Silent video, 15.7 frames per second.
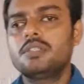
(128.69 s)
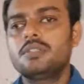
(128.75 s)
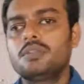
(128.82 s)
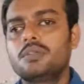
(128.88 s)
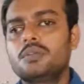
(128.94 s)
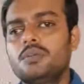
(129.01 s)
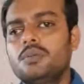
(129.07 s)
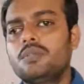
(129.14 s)

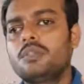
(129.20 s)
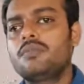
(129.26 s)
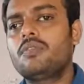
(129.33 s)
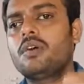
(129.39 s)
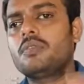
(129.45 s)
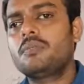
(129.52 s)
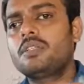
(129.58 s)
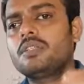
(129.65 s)
So, the
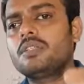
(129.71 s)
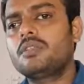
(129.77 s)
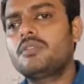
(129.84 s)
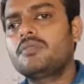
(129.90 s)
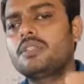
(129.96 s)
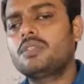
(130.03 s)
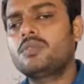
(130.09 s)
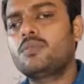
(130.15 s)
formation
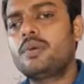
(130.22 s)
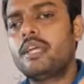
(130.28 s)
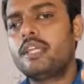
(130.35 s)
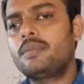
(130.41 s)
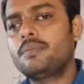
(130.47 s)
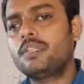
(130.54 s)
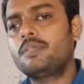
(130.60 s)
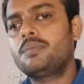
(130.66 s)
of this
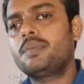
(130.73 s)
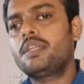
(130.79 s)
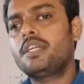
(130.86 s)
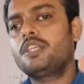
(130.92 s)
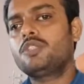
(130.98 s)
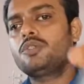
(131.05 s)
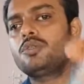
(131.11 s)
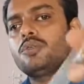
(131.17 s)
white
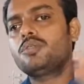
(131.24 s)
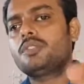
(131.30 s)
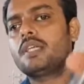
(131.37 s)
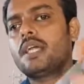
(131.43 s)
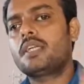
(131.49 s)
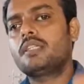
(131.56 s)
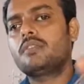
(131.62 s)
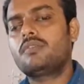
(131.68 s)
precipitate shows
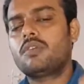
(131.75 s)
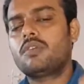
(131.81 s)
that the